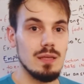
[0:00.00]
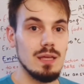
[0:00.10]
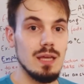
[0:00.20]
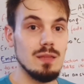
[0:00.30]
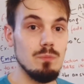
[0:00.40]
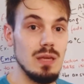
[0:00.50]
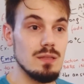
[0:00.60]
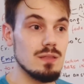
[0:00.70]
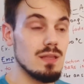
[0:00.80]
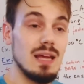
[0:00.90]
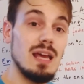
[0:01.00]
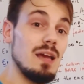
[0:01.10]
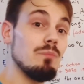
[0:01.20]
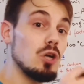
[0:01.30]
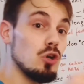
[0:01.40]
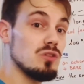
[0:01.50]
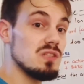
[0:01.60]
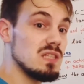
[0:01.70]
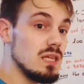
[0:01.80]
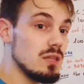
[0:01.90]
it means that I am
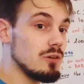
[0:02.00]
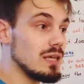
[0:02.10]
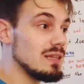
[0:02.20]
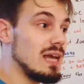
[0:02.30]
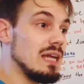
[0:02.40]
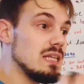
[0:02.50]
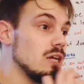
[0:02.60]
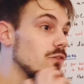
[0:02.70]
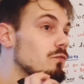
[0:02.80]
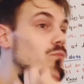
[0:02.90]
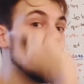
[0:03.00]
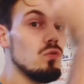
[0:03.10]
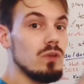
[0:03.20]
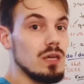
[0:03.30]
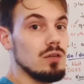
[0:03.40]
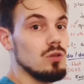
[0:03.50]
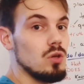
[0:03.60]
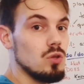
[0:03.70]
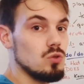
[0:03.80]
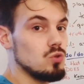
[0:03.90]
considering the idea of moving
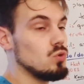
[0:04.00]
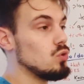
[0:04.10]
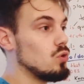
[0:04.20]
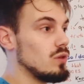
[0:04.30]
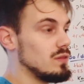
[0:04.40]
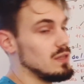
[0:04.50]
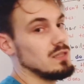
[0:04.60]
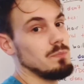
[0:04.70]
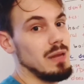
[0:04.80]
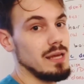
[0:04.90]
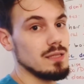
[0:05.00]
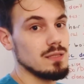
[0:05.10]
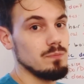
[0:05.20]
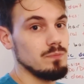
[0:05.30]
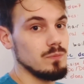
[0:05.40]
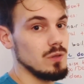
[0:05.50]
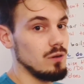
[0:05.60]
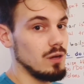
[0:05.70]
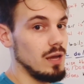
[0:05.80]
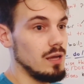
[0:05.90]
to this place,
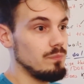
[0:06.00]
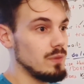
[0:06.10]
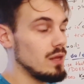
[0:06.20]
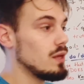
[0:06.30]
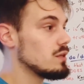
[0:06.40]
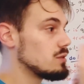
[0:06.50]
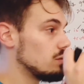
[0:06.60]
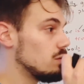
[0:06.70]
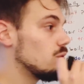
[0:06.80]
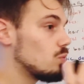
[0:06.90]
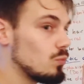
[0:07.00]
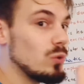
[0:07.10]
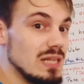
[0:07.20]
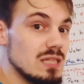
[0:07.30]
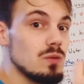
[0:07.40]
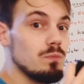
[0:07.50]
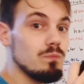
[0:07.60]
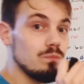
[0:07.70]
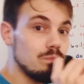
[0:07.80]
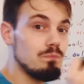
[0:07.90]
okay? So we need
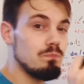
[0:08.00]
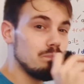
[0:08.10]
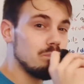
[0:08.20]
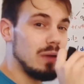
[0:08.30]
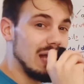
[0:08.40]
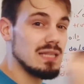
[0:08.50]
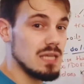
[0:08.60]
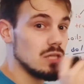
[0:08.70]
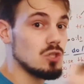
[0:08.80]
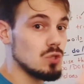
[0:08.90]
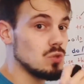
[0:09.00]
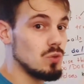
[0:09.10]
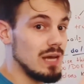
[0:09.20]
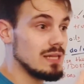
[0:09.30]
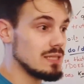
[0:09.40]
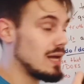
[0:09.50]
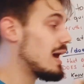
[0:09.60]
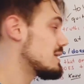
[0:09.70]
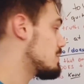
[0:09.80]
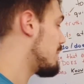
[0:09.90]
to pay attention to that
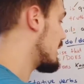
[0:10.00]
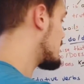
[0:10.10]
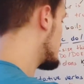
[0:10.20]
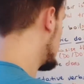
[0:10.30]
aspect,